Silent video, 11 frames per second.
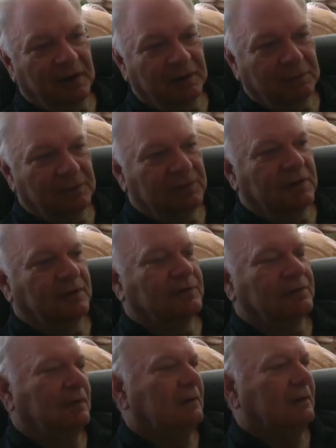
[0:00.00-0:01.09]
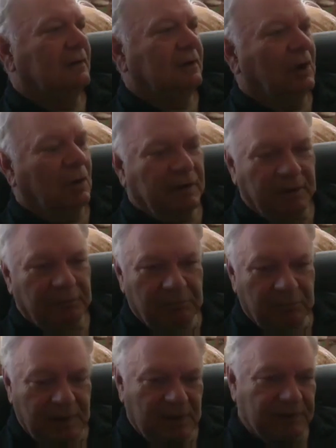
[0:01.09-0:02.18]
In other words, it is you know
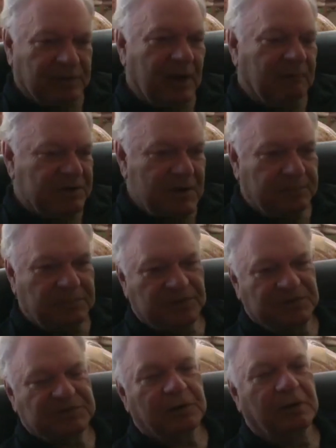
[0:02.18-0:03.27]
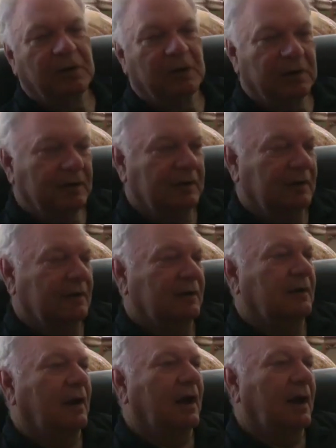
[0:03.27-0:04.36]
it is kind of a tip to stern
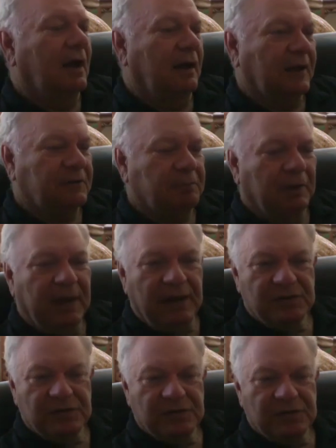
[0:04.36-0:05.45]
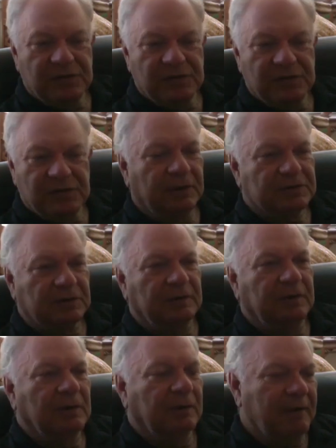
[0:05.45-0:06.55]
uh, explanation of all the literature.
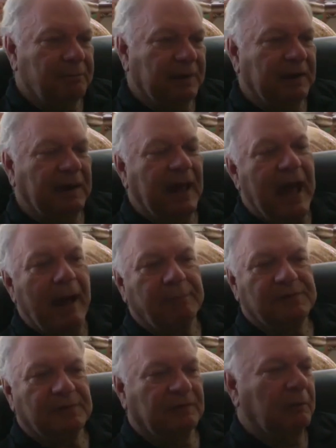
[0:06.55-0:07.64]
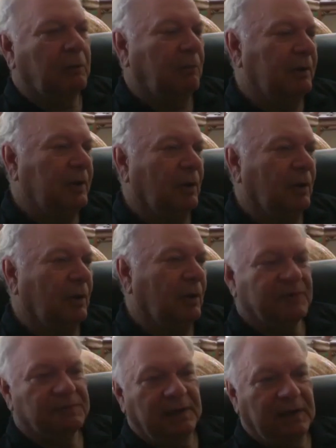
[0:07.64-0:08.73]
You don't have big gaps of like, well, we don't know
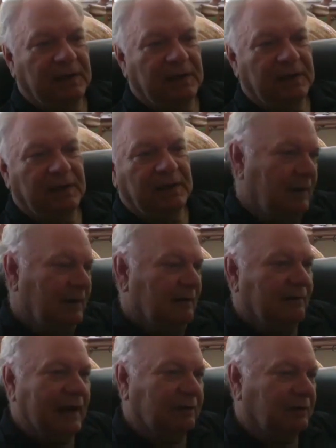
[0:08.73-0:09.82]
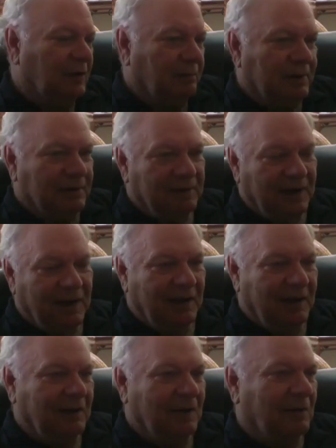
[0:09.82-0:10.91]
what this means, and that could have been
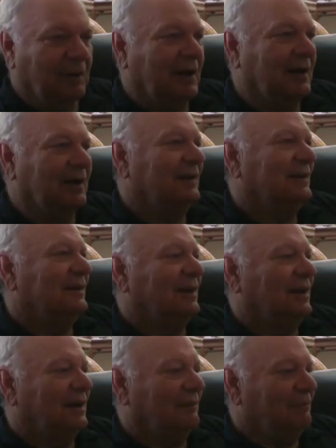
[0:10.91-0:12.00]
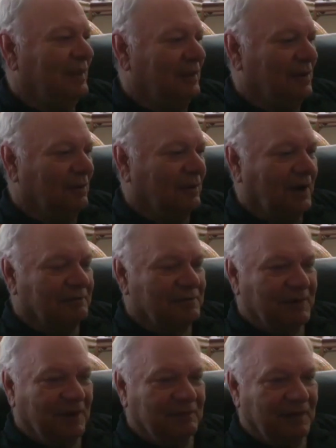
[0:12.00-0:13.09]
you know. Uh, um, you know, kind of
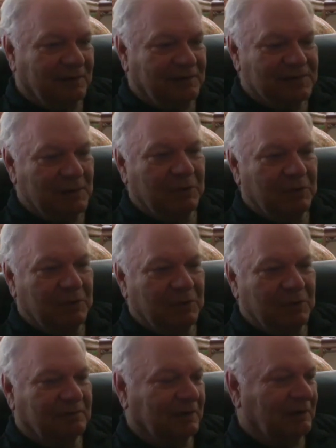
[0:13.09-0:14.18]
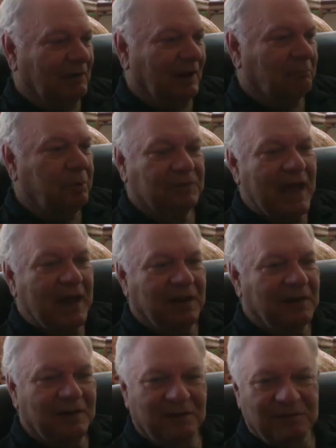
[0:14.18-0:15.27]
uh, like someone could have uh, like put that
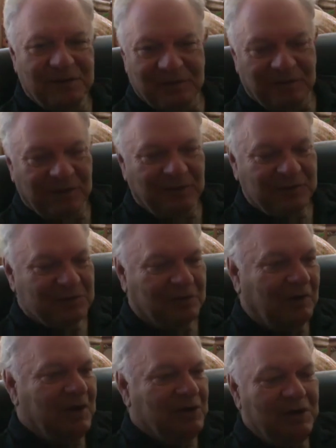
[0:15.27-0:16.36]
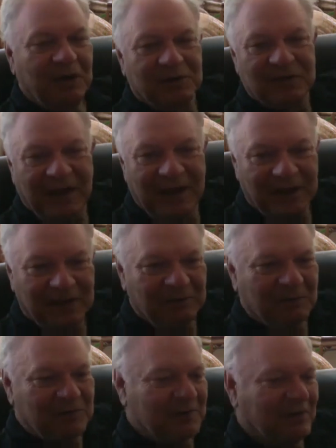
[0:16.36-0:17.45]
into the literature years later.
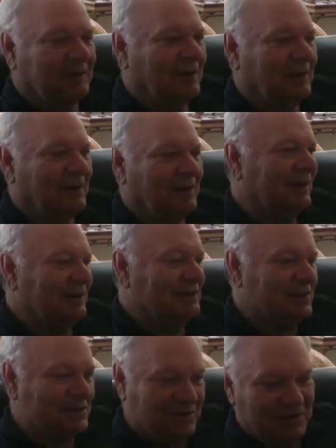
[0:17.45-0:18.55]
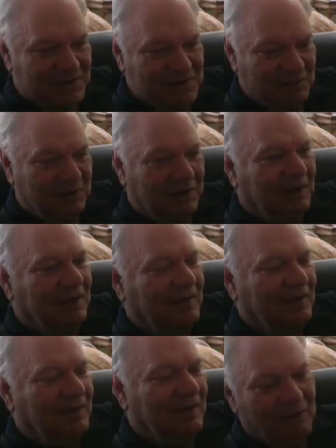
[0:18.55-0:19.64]
It was, uh, you know, an addition that someone,
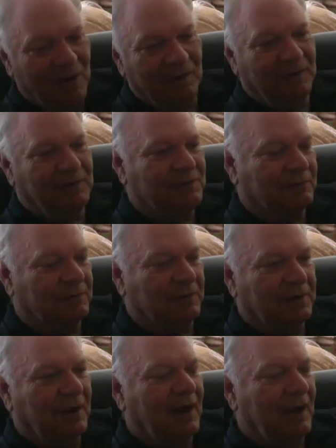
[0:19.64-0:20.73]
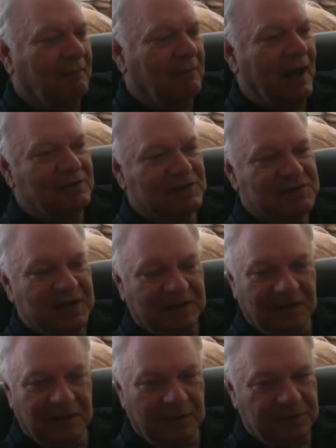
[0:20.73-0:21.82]
they have all these different I mean, I just
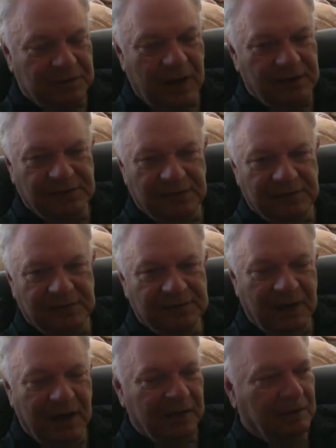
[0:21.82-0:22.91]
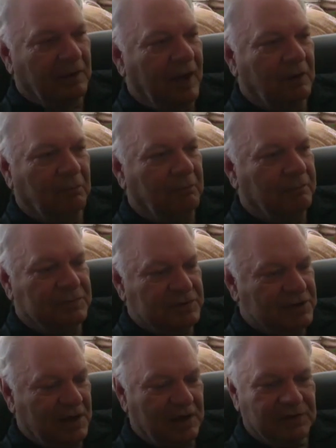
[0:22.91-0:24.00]
take the literature as is. I don't, I don't
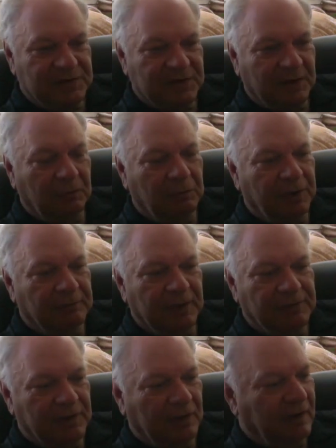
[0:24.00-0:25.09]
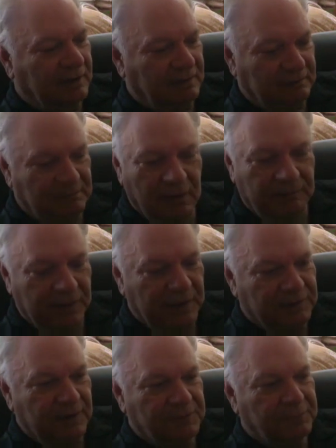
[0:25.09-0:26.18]
change a single word if I say, look, it,
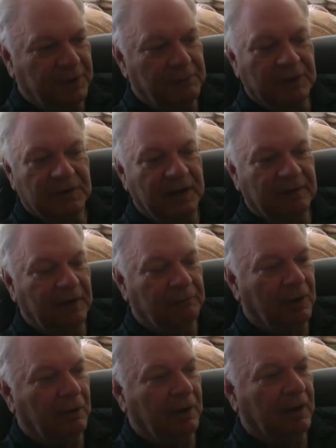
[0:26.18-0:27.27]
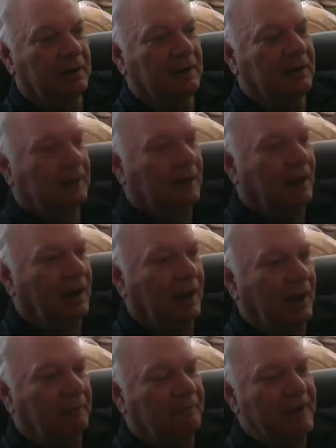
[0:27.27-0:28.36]
it's pretty much like they wrote it.
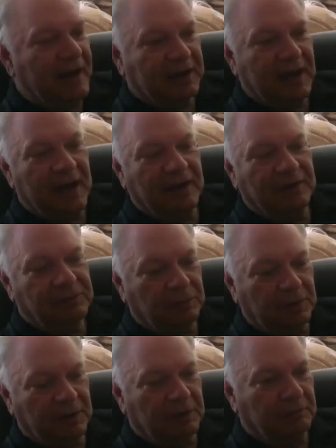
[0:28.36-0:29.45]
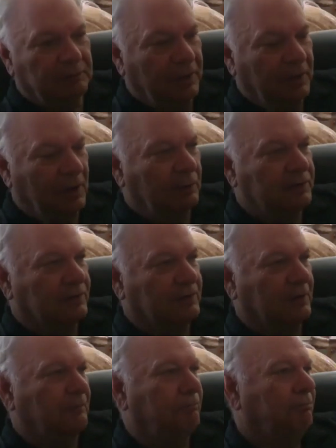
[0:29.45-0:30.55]
Um, Vaticanus, where, you know, which is
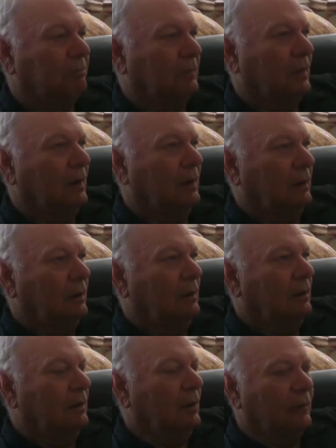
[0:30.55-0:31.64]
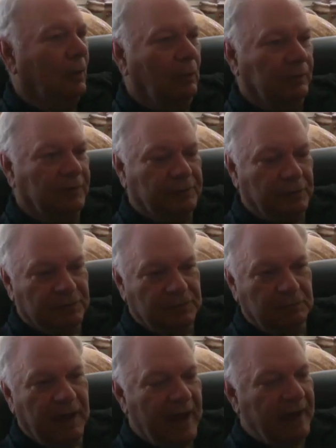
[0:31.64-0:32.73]
a, you know, the oldest
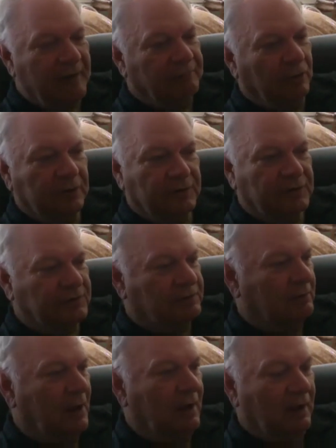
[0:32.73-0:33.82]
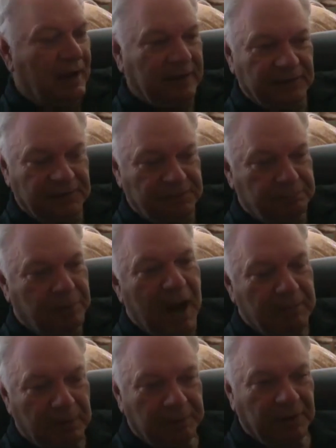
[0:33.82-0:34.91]
version we have looks uh, like it's
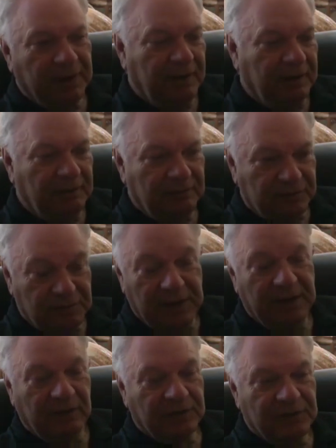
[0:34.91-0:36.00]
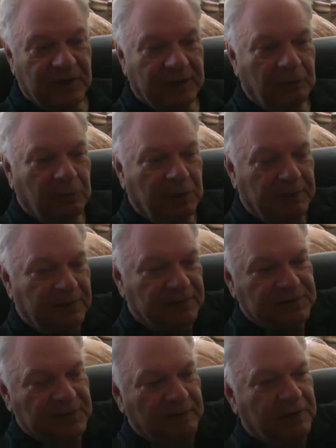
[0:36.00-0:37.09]
probably, to me, it looks like it would have been the
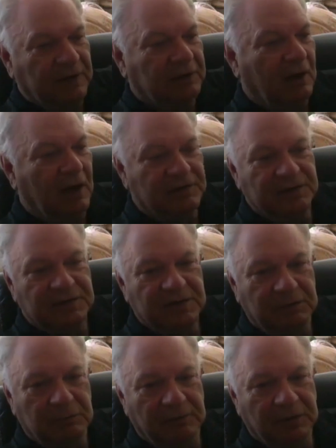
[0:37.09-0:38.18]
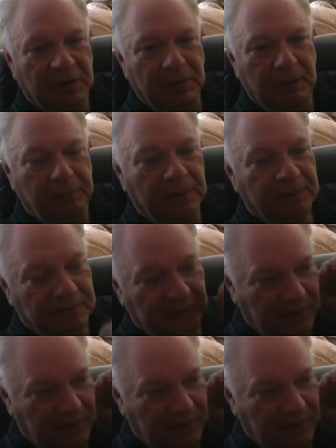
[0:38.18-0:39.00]
stuff that Constantine would have come up with.